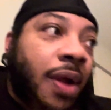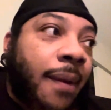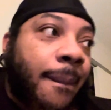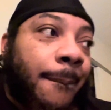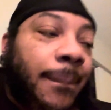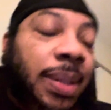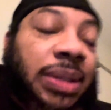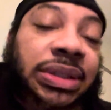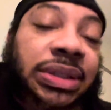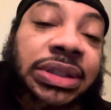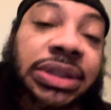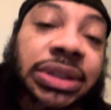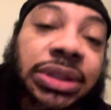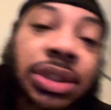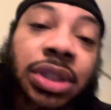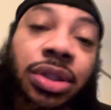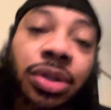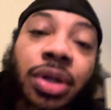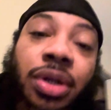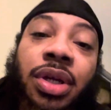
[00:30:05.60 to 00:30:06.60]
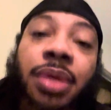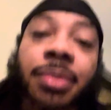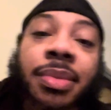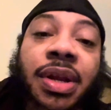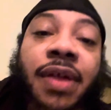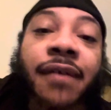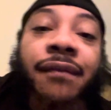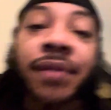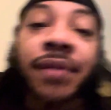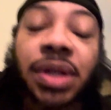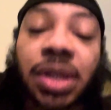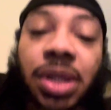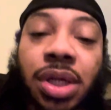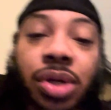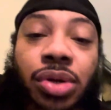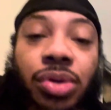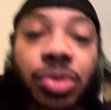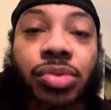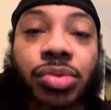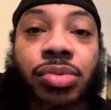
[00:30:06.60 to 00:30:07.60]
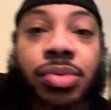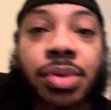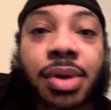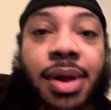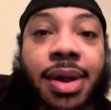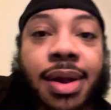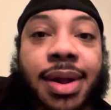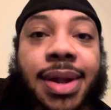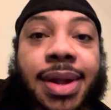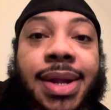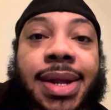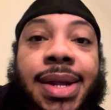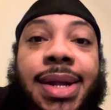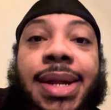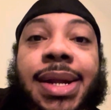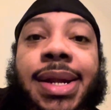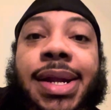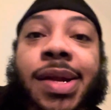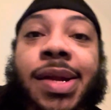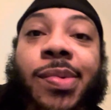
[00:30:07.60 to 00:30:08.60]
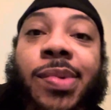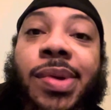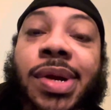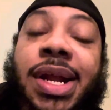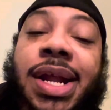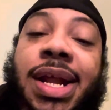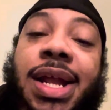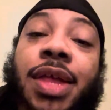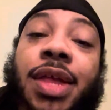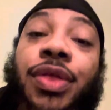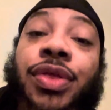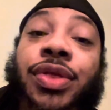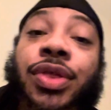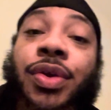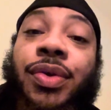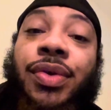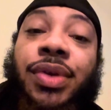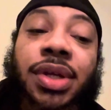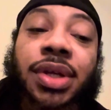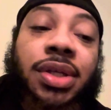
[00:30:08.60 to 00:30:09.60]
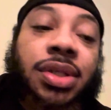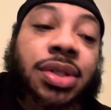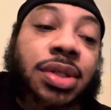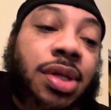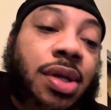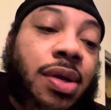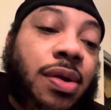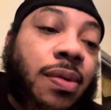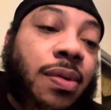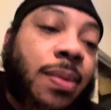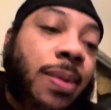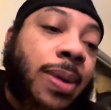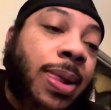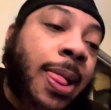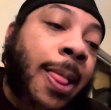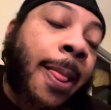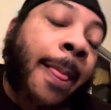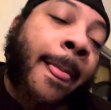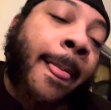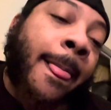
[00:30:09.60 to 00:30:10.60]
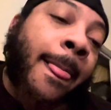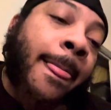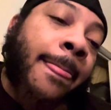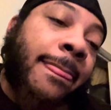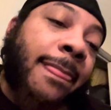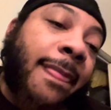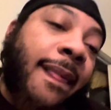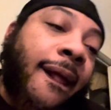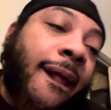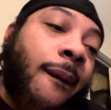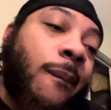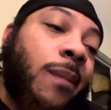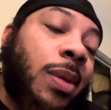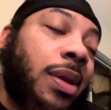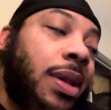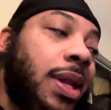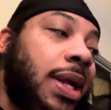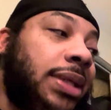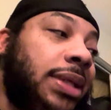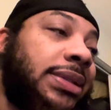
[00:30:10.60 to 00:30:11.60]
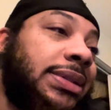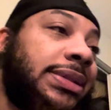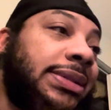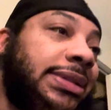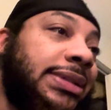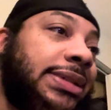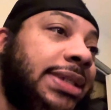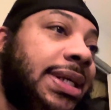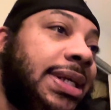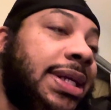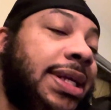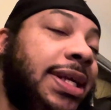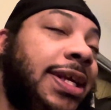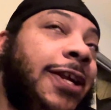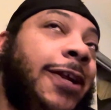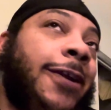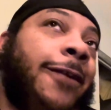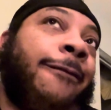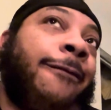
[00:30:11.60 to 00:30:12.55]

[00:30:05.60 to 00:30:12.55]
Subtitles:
But this is a 30-minute video, and we're at 30. So I would like to say